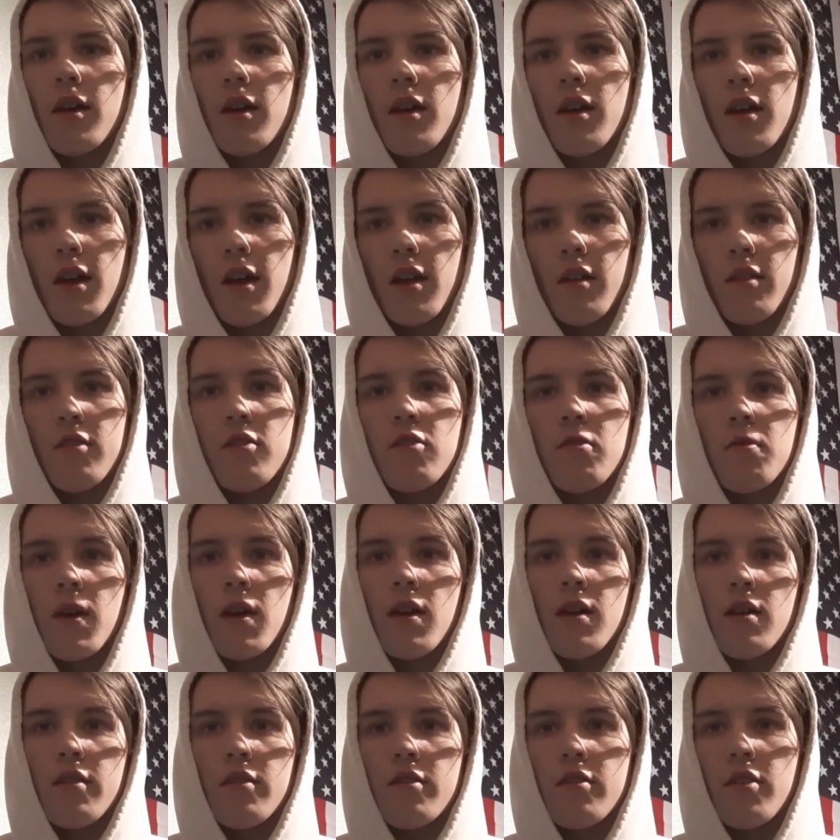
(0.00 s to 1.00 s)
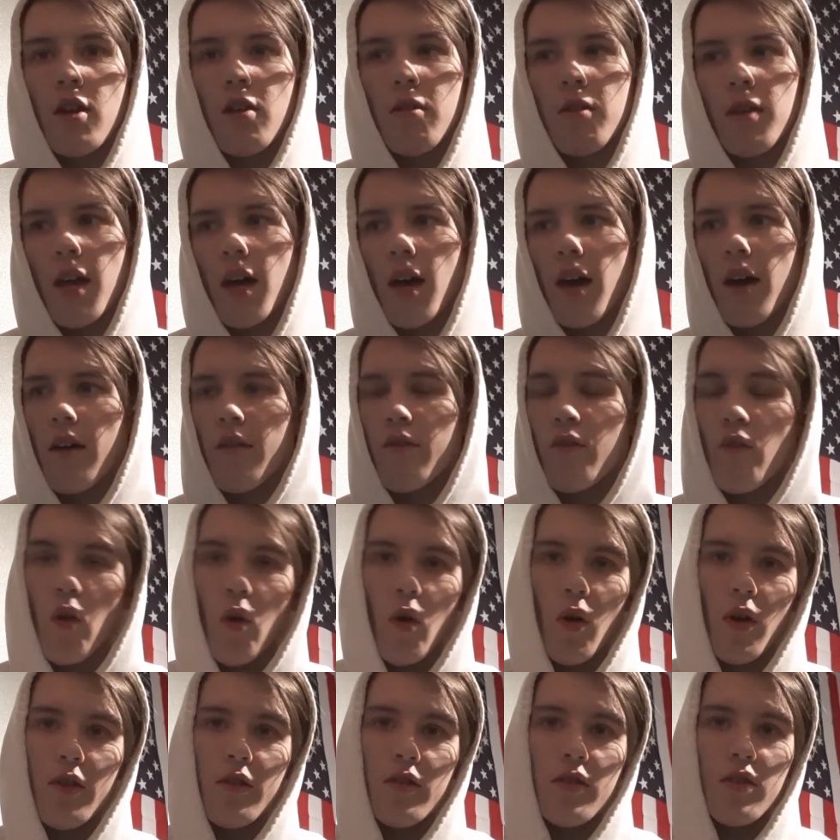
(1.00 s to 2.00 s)
into it. So, yeah, of
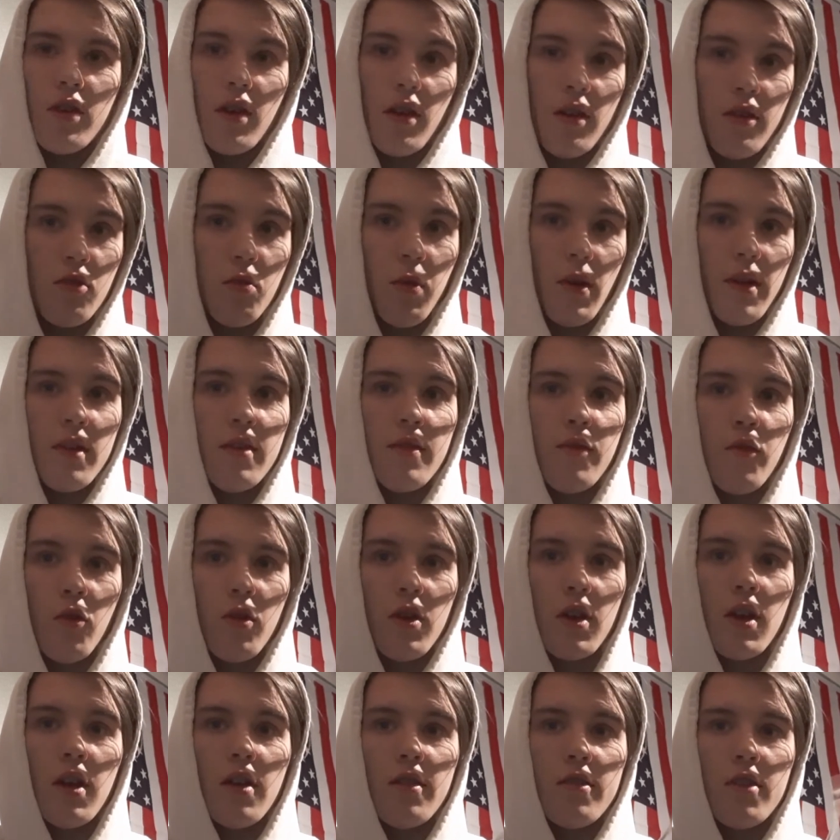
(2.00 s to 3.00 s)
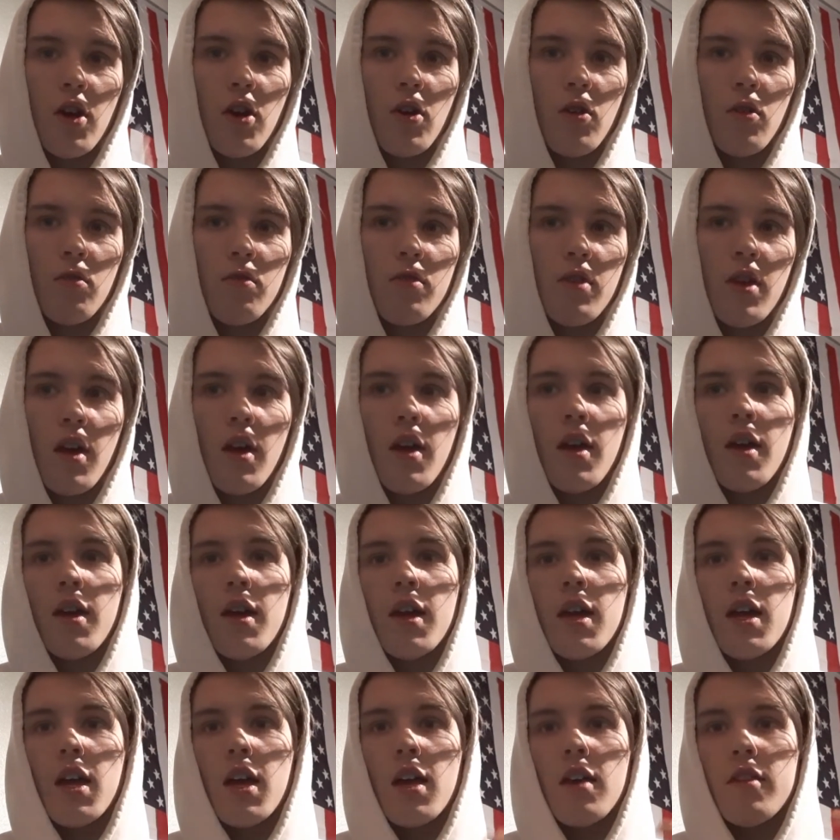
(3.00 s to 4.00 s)
course, he's 24 years old.
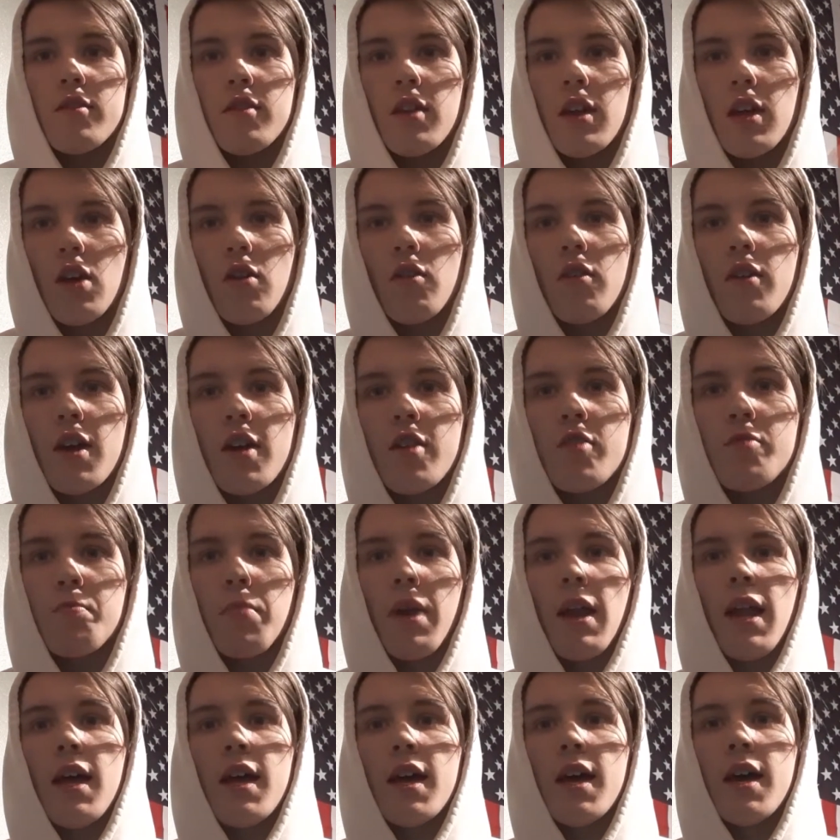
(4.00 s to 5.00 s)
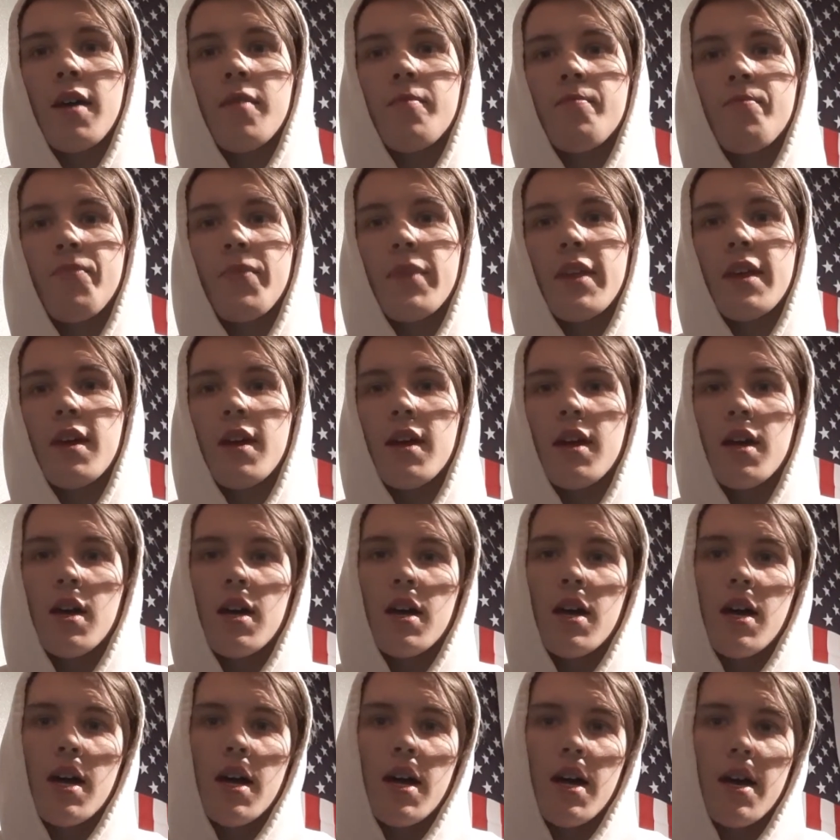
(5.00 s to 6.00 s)
He is the youngest player
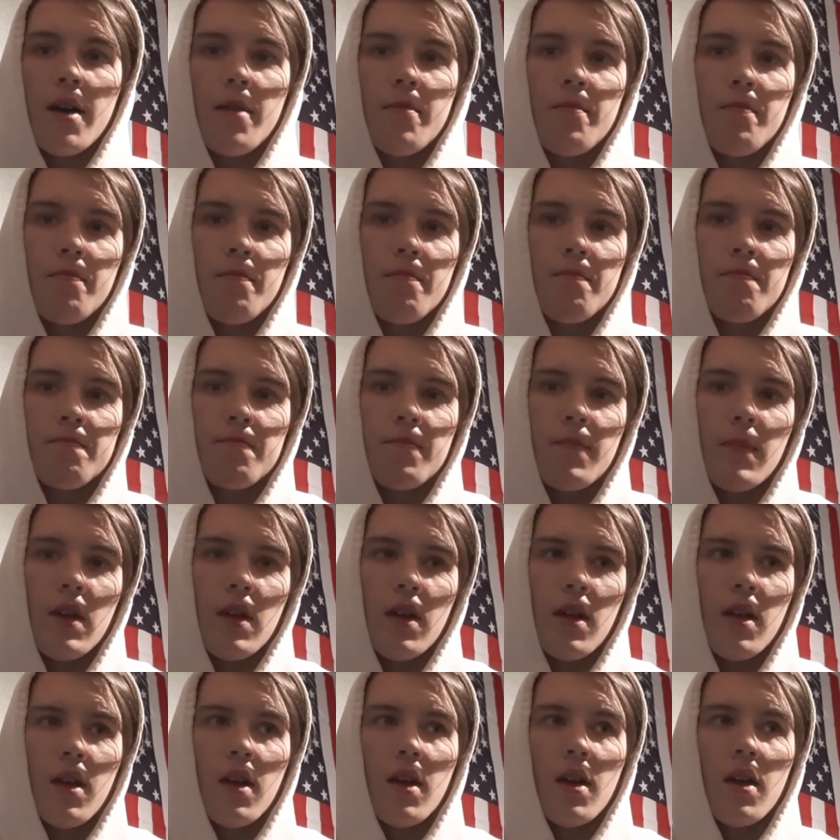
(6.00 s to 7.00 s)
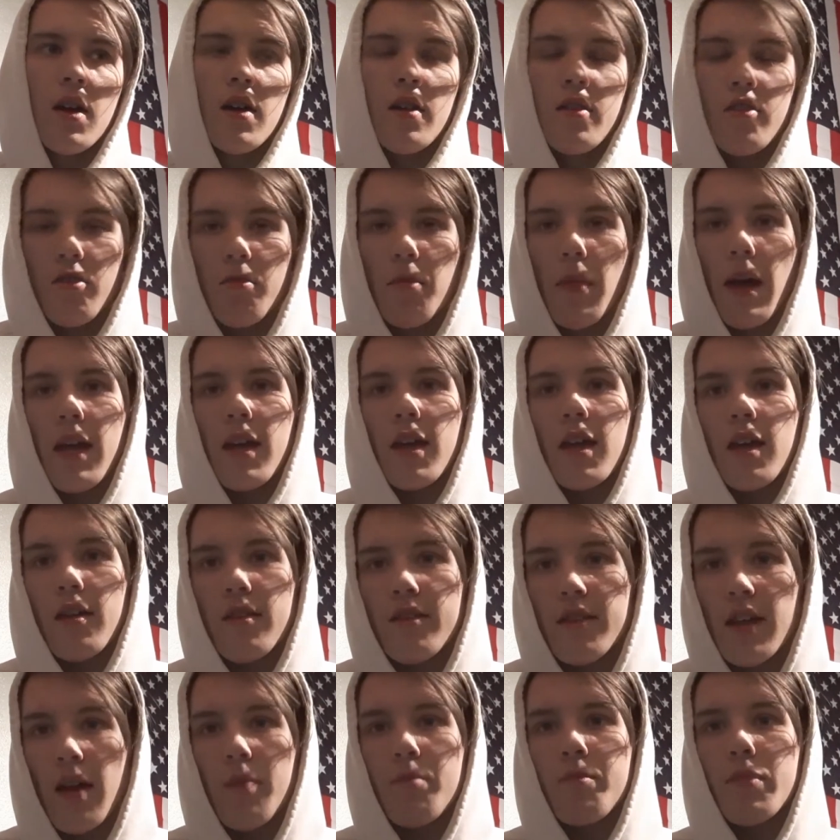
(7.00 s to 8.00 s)
to make
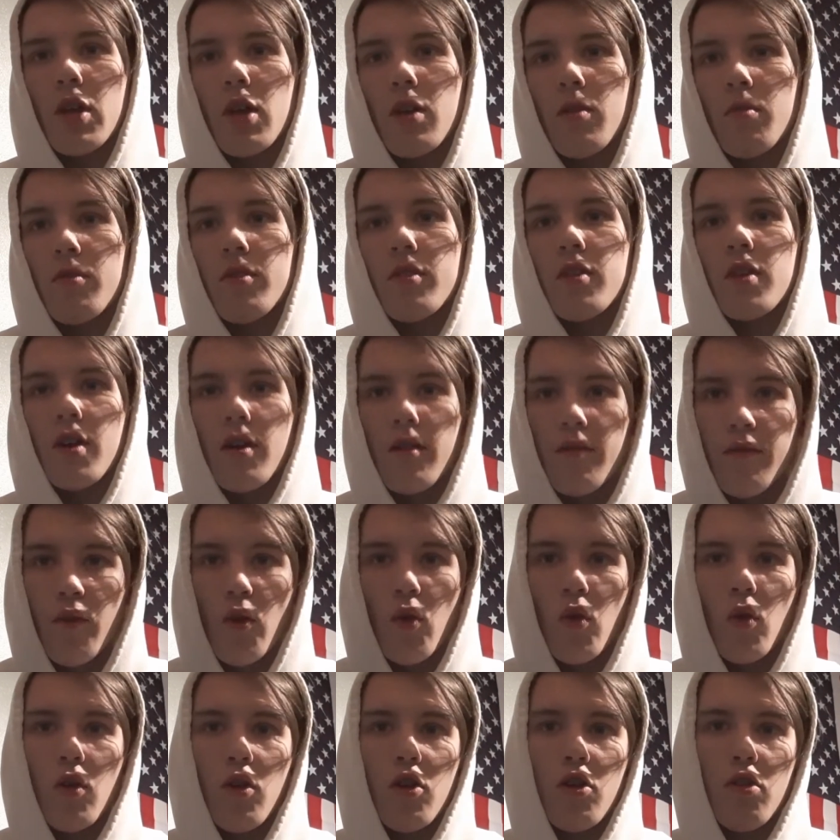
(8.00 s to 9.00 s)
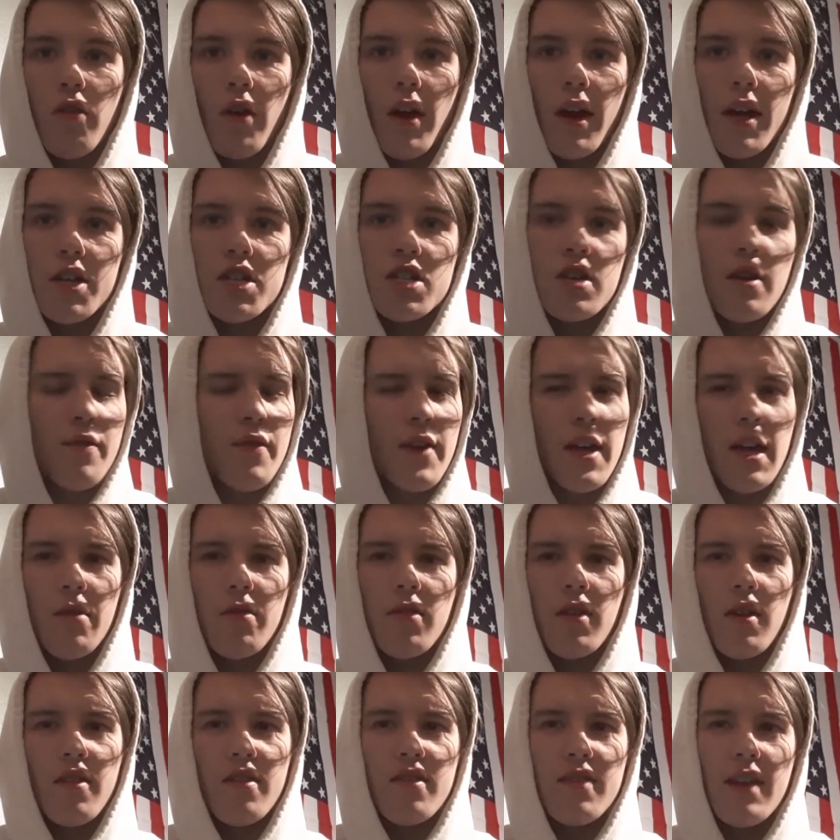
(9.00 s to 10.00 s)
his debut for Croatia. I think he
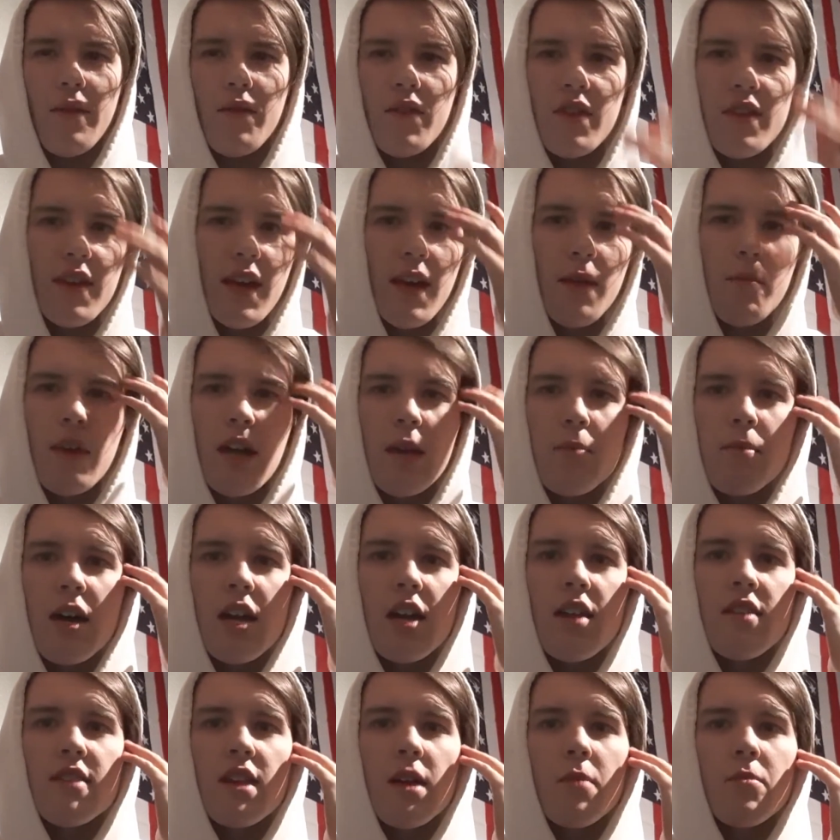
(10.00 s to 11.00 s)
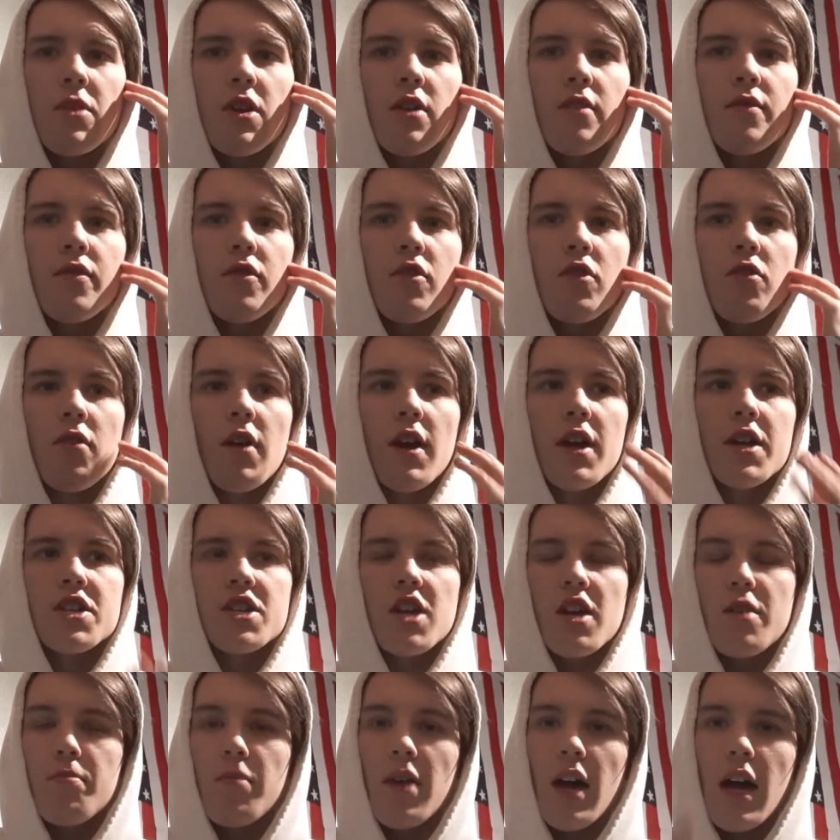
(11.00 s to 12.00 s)
was like 17 when he made his debut for Croatia.
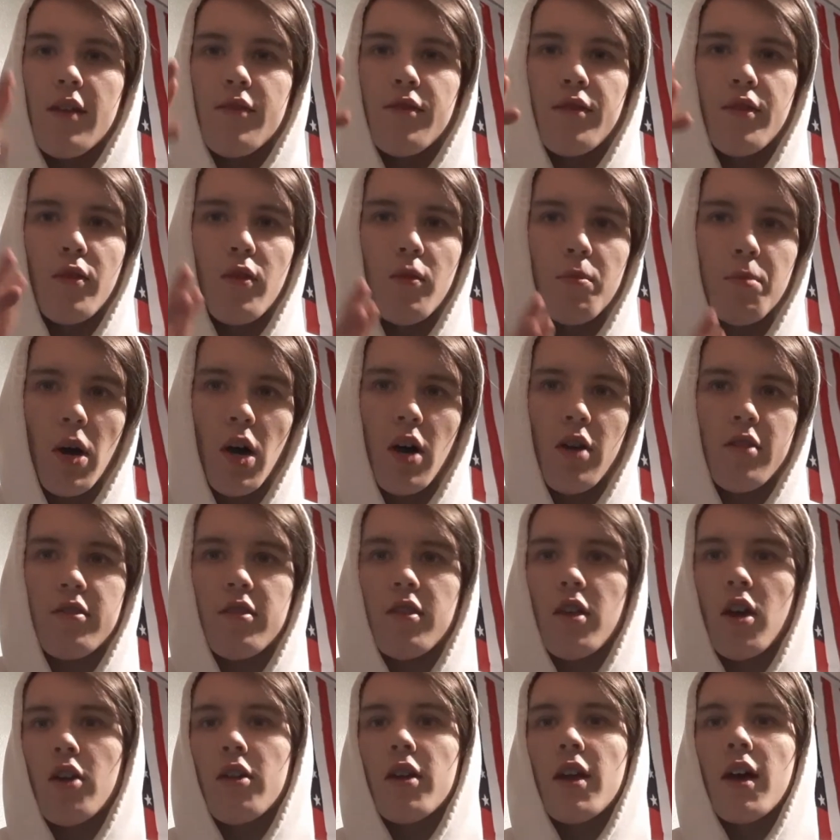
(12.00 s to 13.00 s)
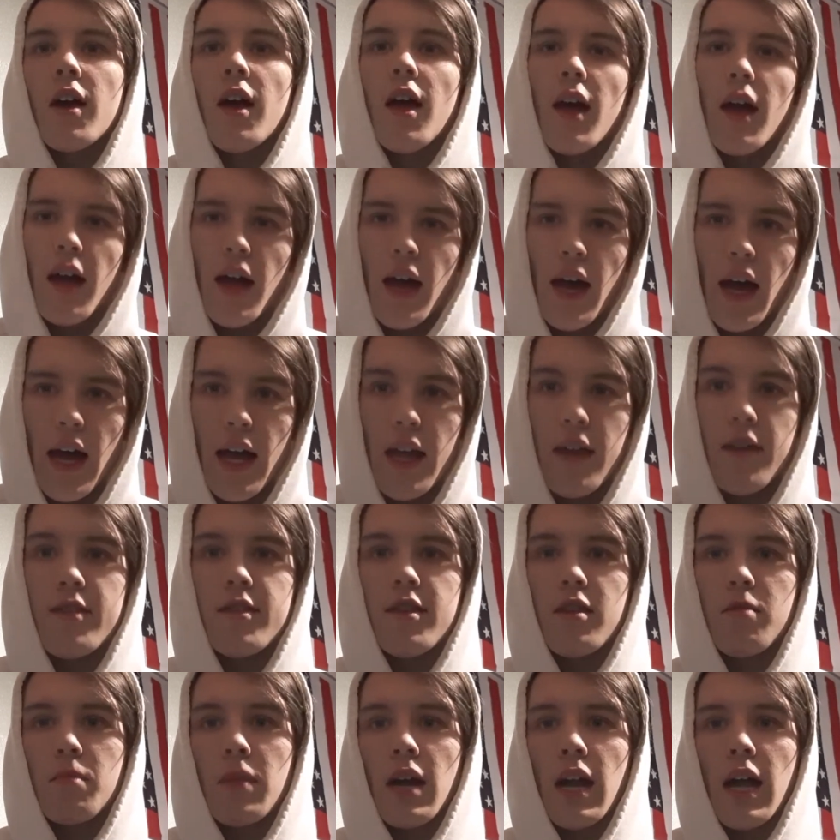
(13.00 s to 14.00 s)
He's played for Barcelona,
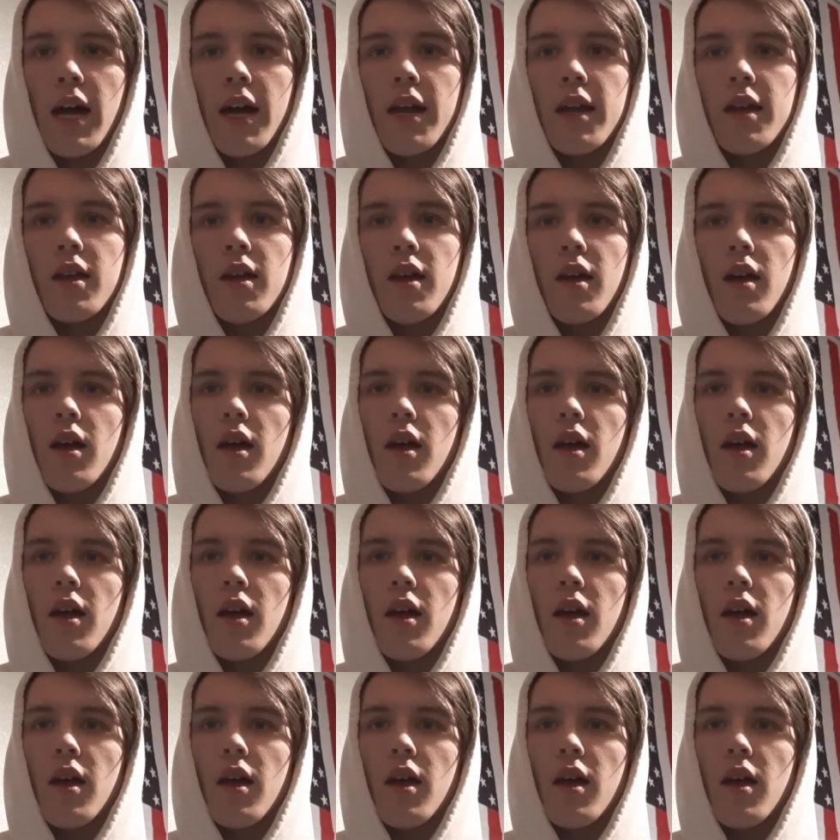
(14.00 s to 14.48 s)
AC Milan.